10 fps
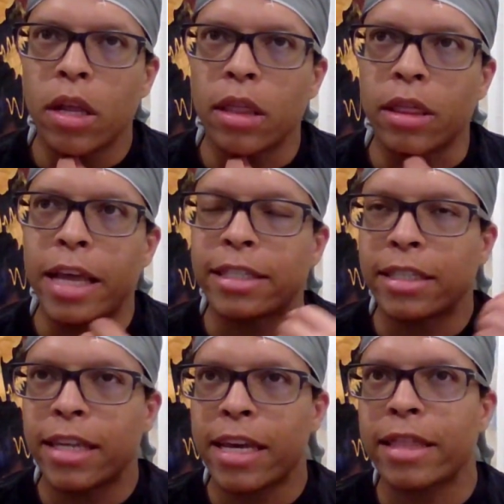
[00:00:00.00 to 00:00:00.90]
let's
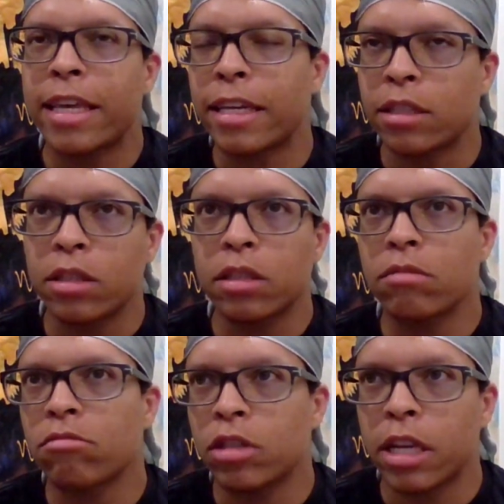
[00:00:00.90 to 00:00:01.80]
say things
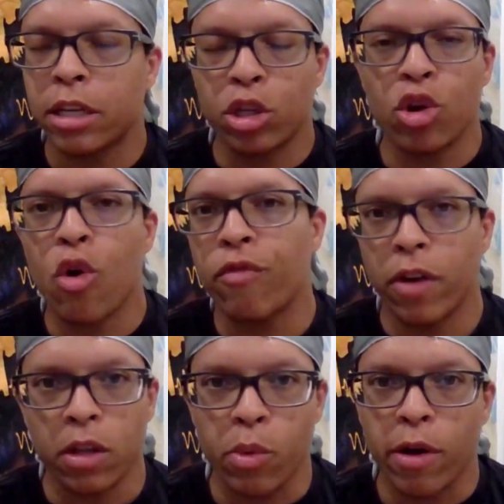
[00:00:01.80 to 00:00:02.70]
tend to go
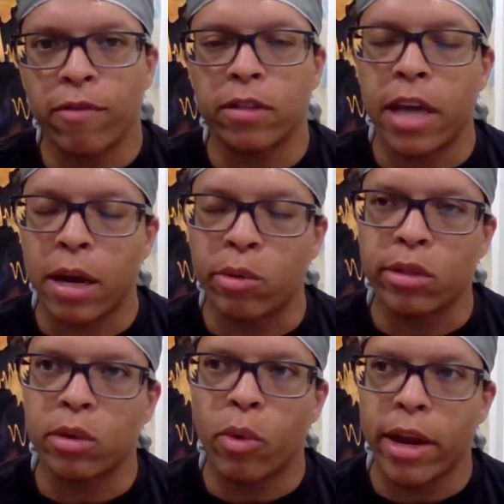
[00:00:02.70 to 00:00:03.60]
fairly well for Zach
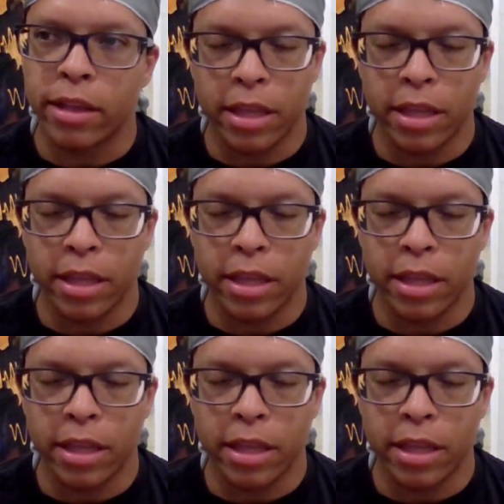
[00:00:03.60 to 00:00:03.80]
Wilson, right?